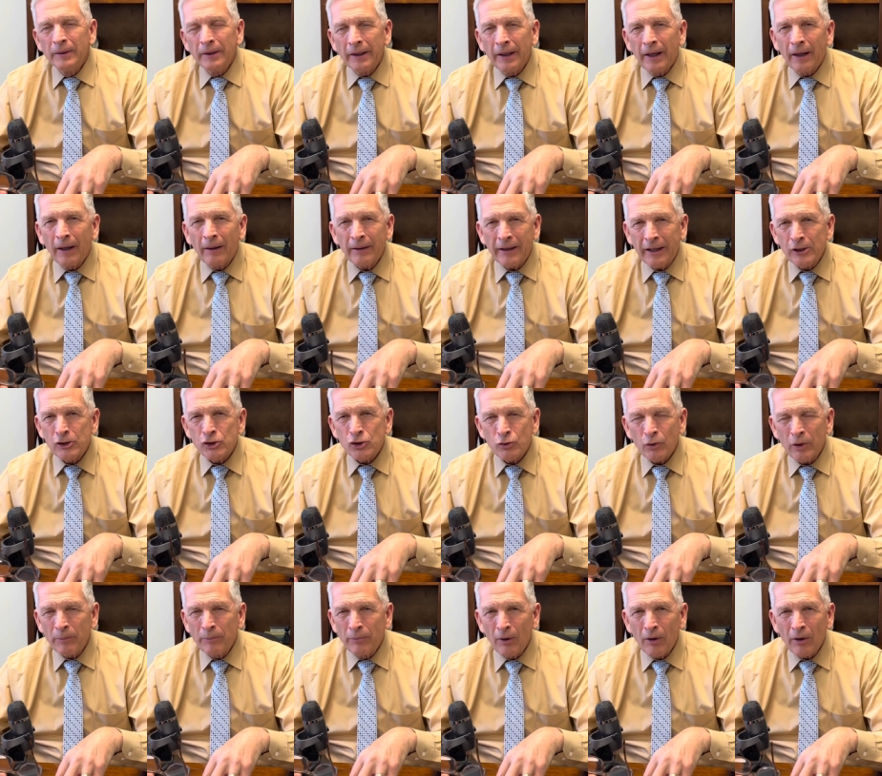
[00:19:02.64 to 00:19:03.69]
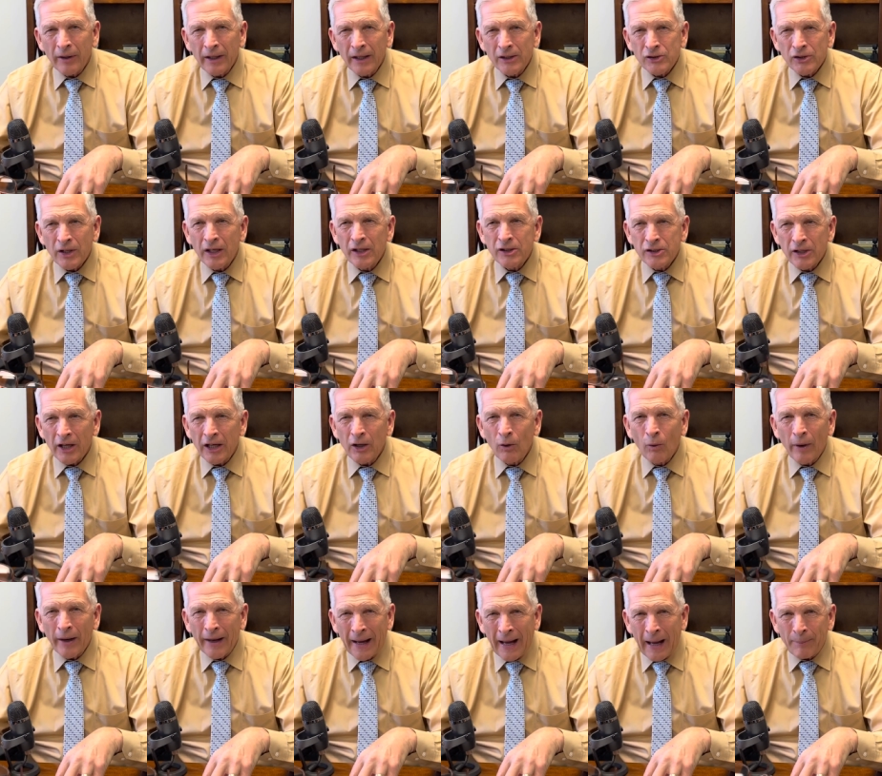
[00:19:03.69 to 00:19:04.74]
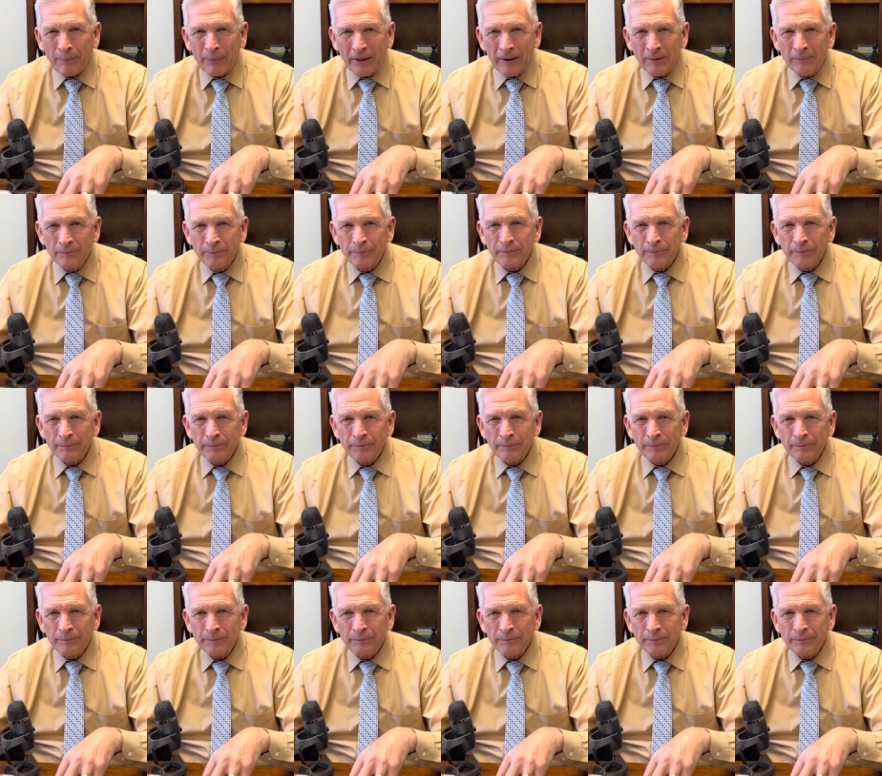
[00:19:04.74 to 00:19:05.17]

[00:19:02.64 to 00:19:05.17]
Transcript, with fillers: uh, history book, it's going to tell you what happened.